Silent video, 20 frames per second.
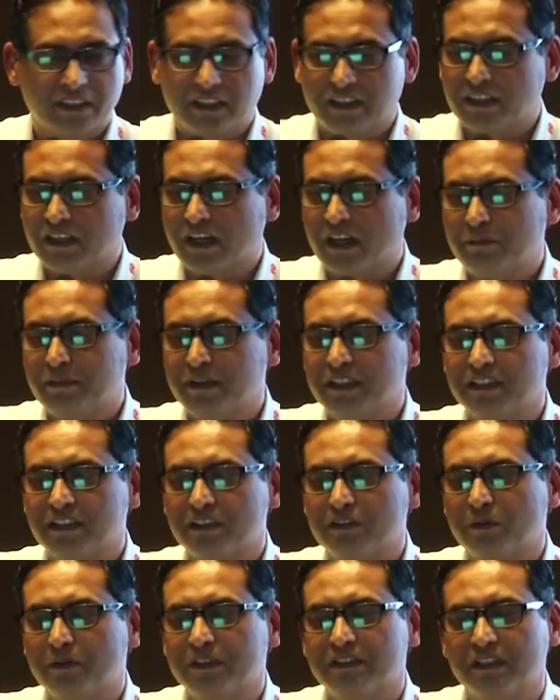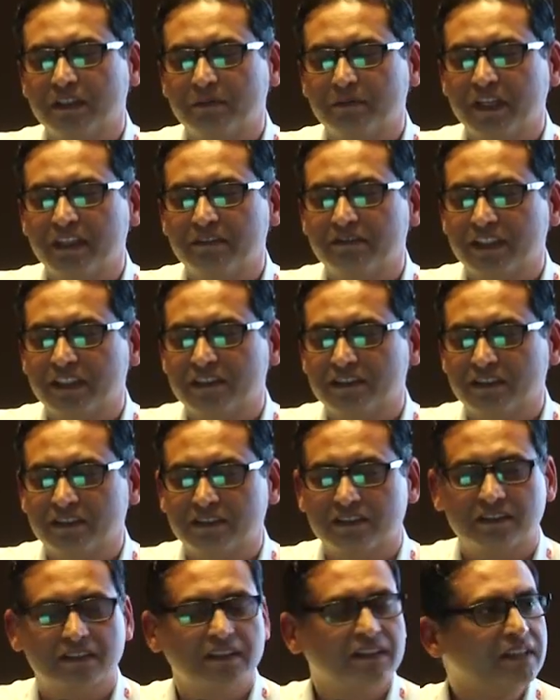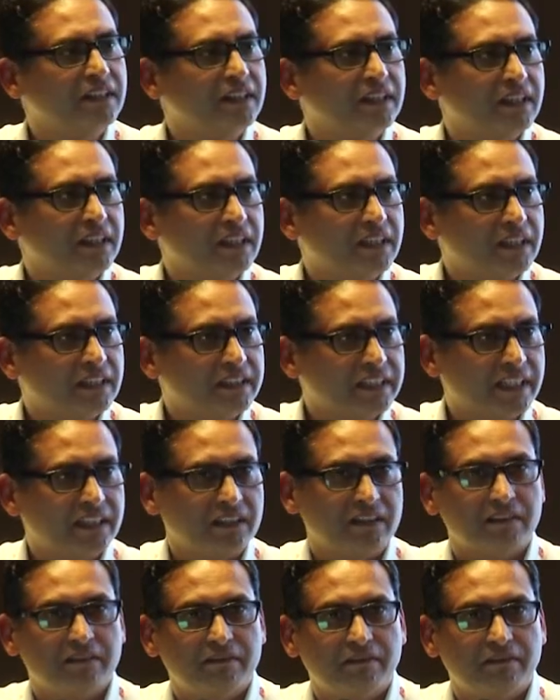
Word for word: in helping the domestic manufacturers. Then